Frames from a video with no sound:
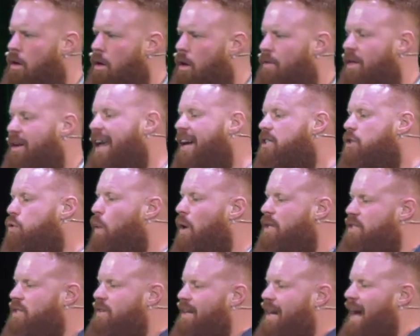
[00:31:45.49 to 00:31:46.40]
The next
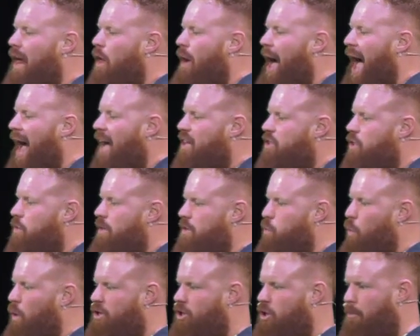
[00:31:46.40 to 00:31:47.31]
question that I'll ask you is
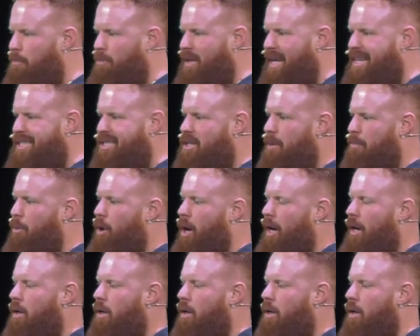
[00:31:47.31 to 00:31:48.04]
what's your place to pray?